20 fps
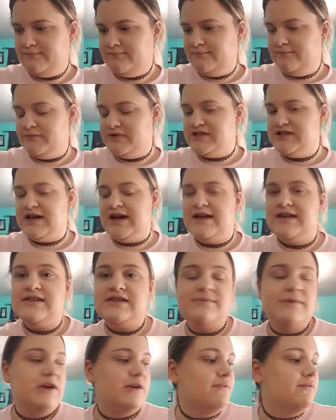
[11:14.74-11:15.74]
Besides
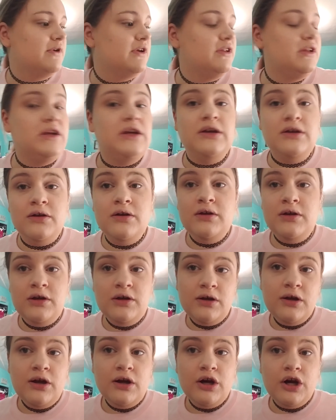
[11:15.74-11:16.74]
my really
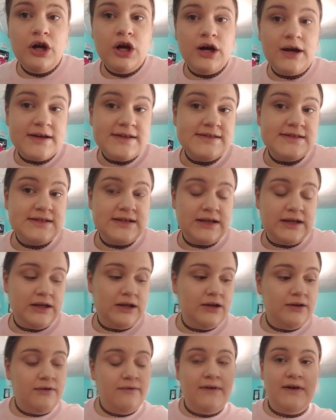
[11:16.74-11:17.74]
crusty
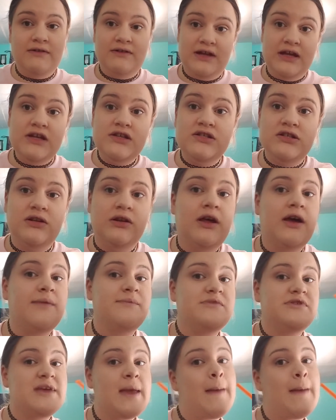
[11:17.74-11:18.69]
foundation lips.